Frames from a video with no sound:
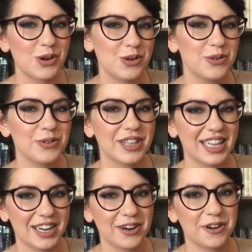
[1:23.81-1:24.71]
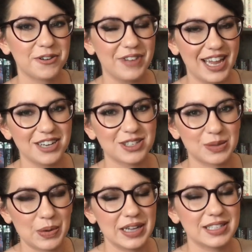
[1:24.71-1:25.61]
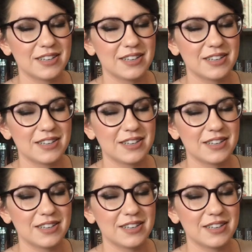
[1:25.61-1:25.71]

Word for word: who the hero of ages was.